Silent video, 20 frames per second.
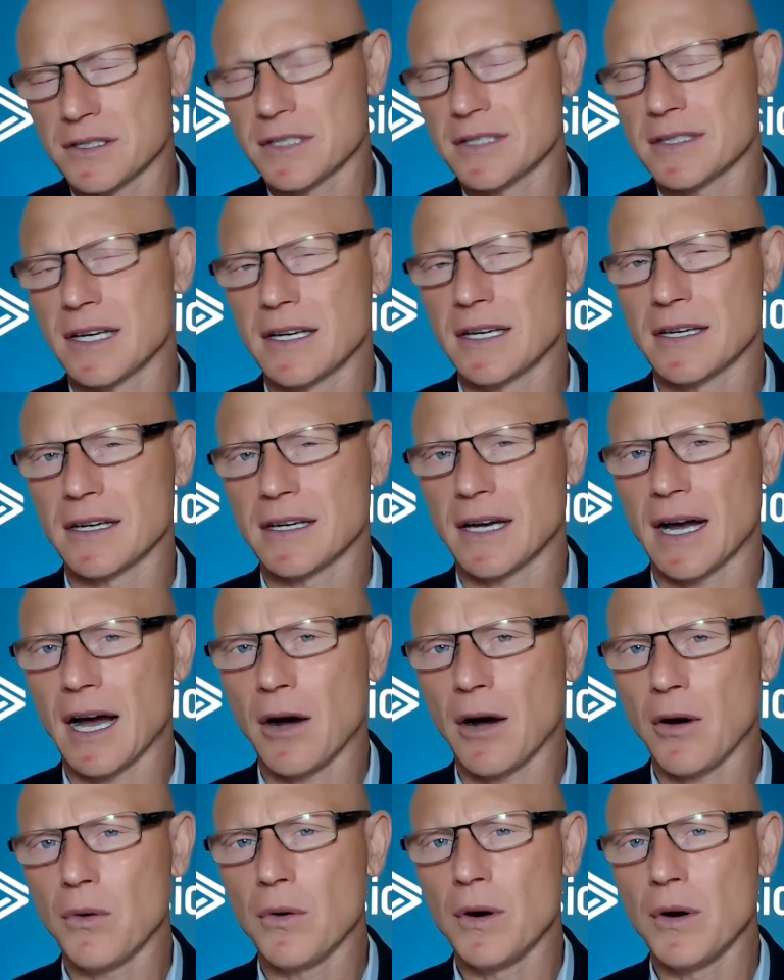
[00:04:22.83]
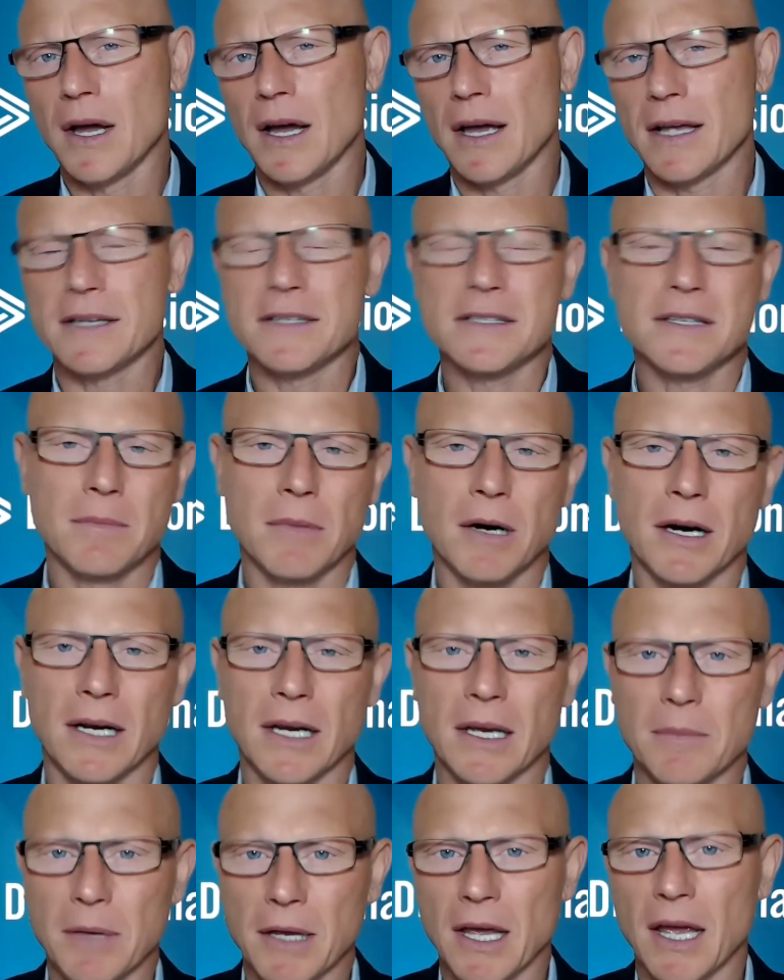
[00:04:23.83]
Is how is the
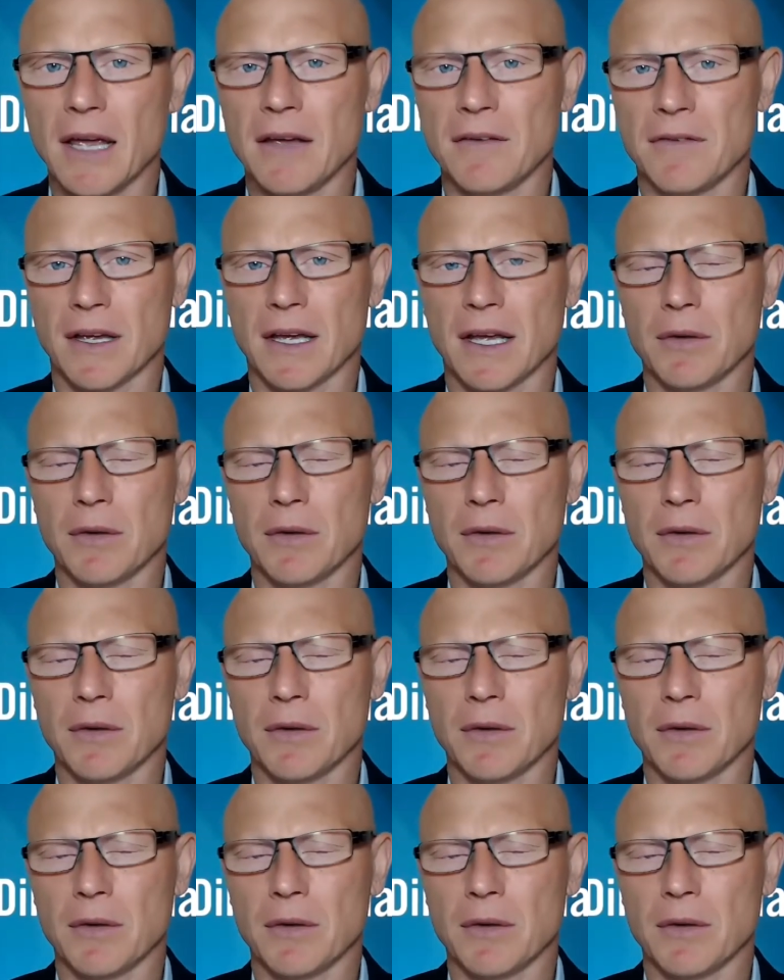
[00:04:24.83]
market behaving?